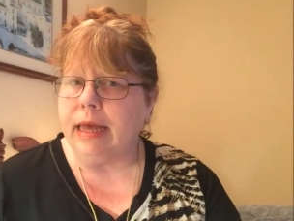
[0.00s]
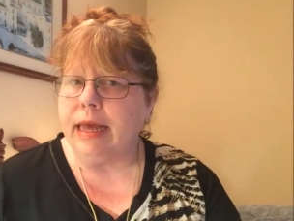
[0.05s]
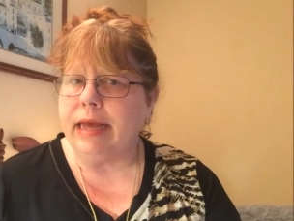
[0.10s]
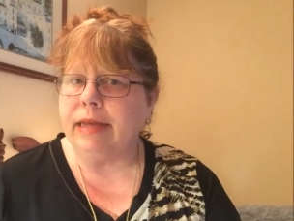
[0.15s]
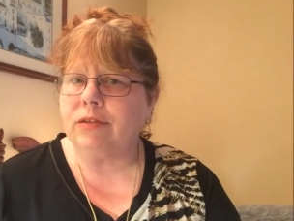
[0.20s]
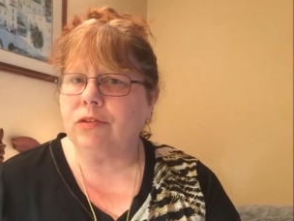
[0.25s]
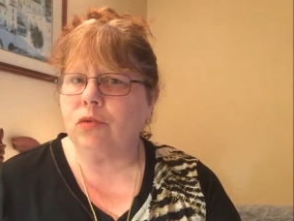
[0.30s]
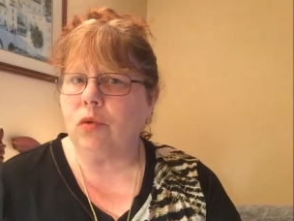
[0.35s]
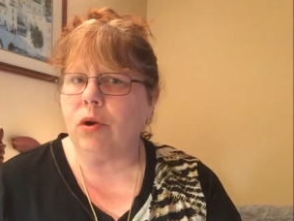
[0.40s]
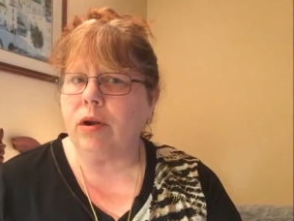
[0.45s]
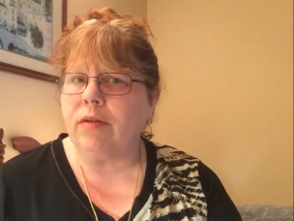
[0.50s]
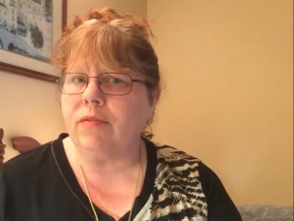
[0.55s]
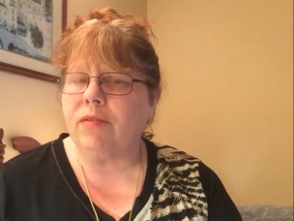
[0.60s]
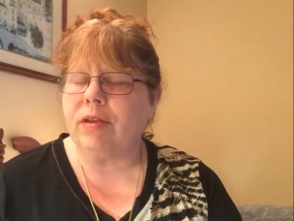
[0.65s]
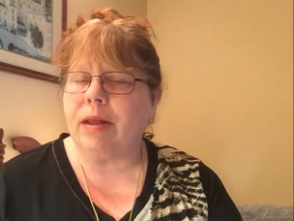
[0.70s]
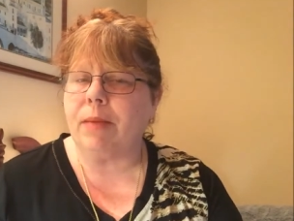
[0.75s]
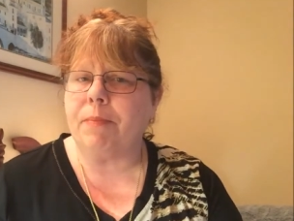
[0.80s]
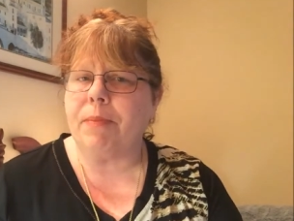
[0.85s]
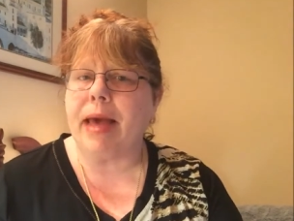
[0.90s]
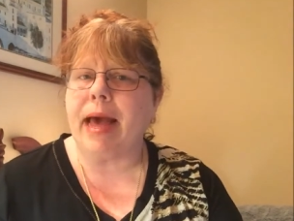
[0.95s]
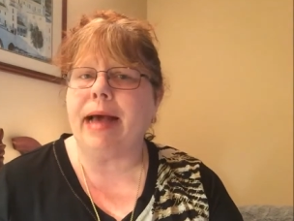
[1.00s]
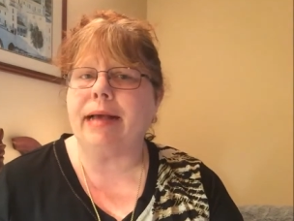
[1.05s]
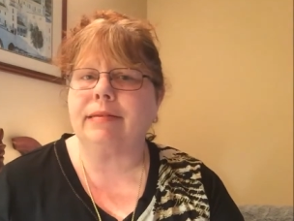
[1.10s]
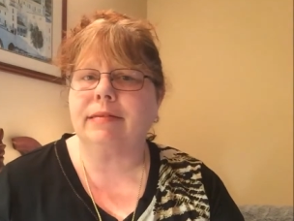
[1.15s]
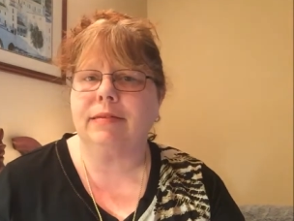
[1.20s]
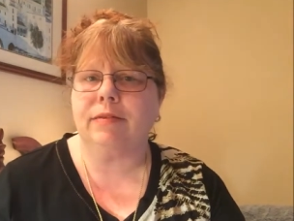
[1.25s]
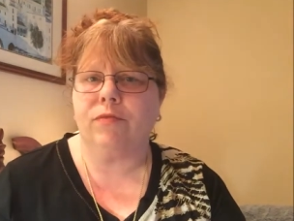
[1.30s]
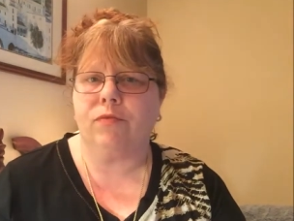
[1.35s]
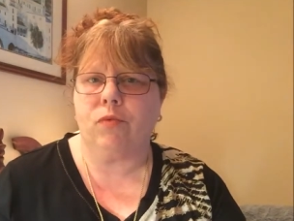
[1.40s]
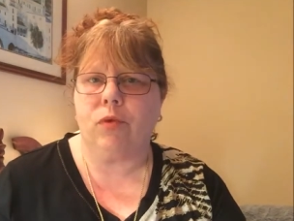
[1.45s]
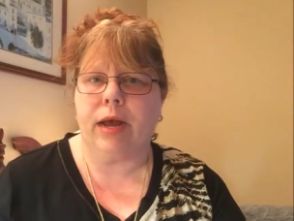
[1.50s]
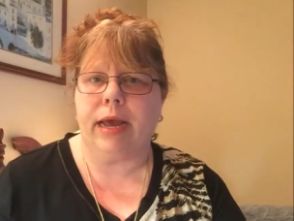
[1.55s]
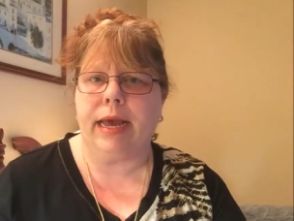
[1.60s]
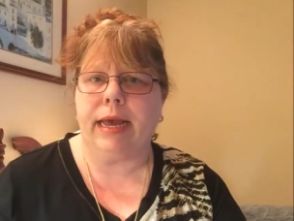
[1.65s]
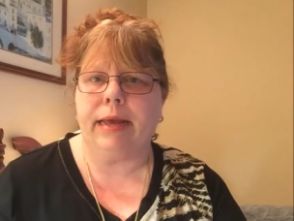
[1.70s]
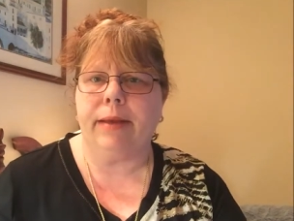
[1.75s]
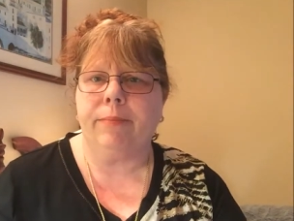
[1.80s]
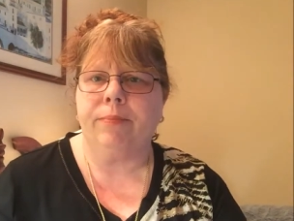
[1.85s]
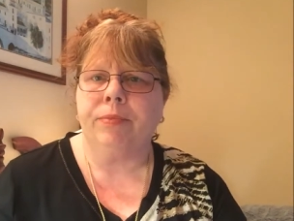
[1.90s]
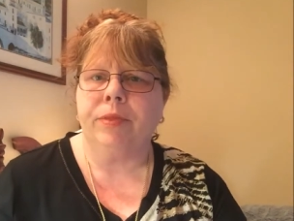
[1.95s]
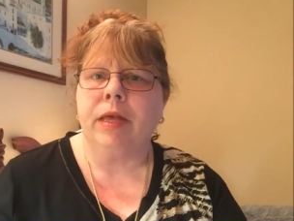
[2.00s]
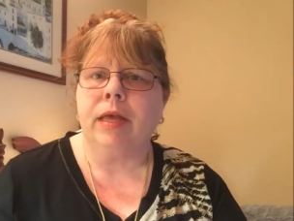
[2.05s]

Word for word: It's sort of in a passive way,